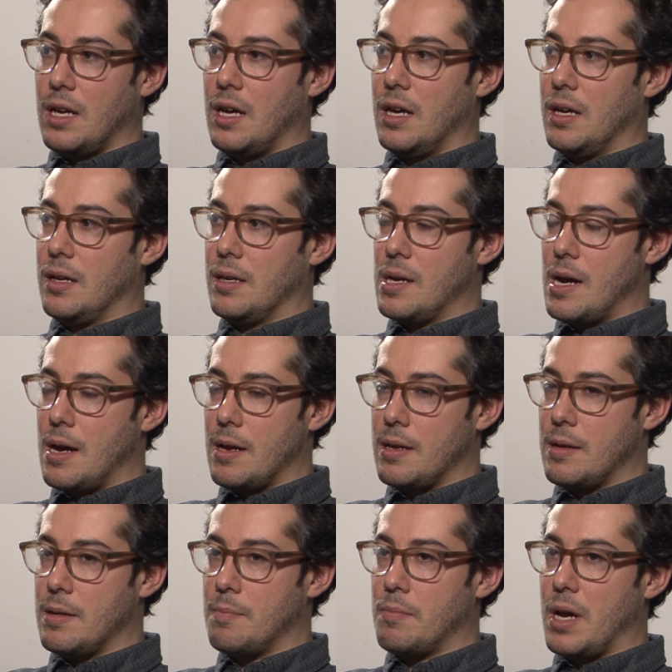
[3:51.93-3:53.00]

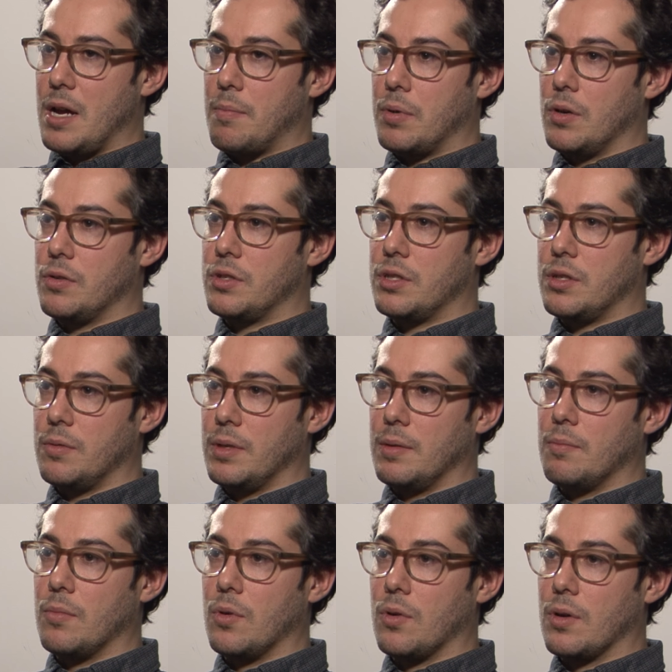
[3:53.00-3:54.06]
My approach to
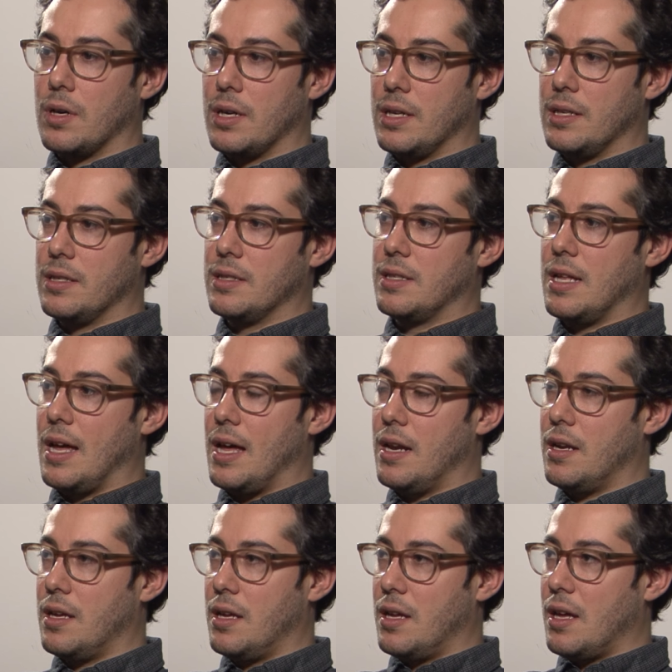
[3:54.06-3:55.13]
it more is that